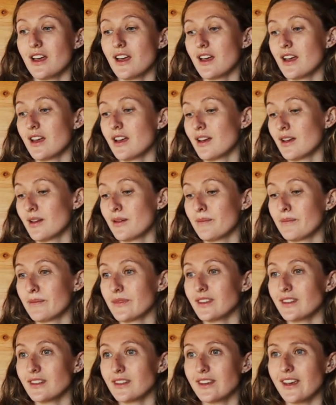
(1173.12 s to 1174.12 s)

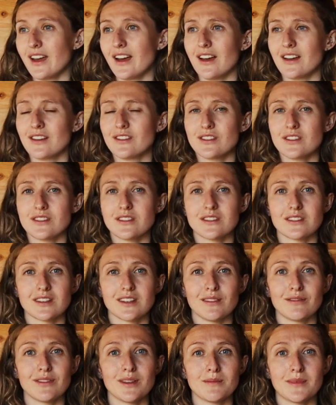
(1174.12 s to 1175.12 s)
Yeah, and just
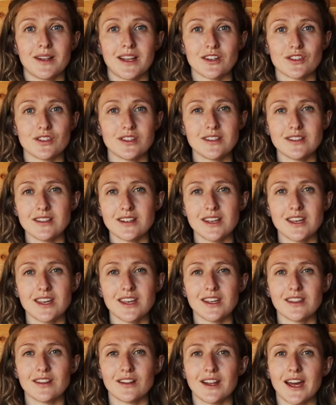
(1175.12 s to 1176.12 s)
give them
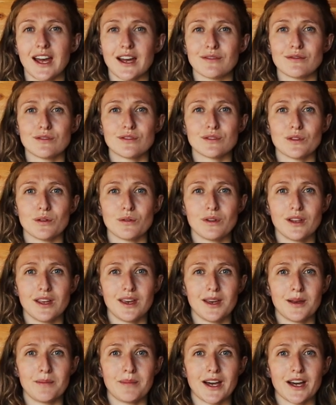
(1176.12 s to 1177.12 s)
electricity. They'll have
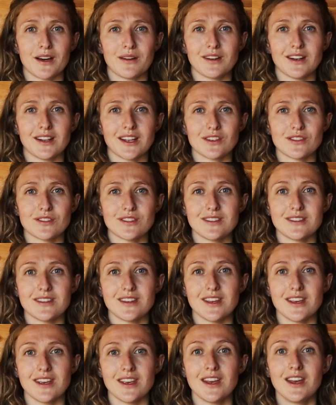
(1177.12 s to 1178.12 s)
solar powered
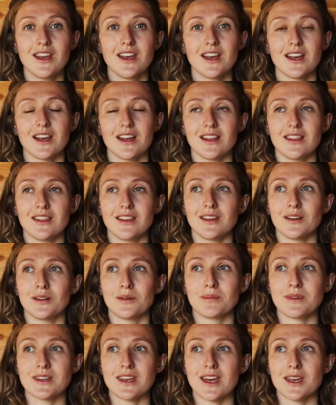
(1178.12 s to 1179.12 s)
electricity and
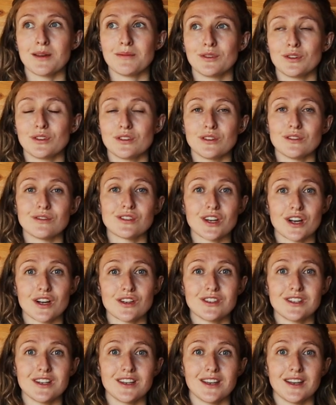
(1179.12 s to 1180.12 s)
they'll be able to
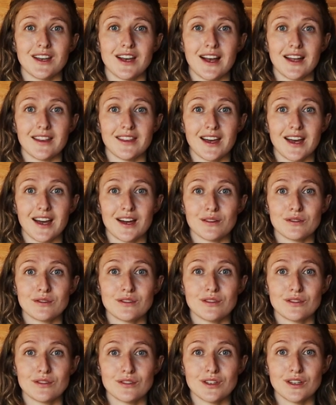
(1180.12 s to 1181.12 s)
charge it at the
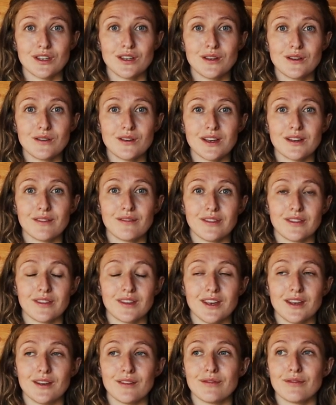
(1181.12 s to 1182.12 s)
house too
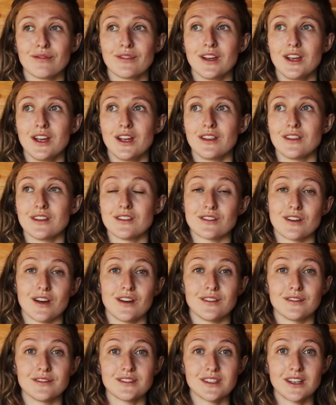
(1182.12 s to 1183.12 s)
if there's not
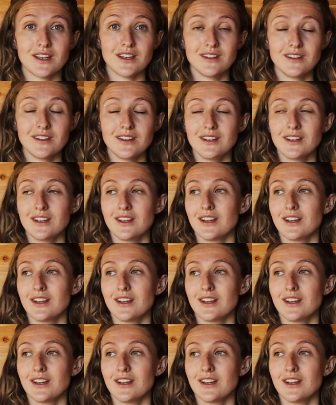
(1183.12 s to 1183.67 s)
enough sun.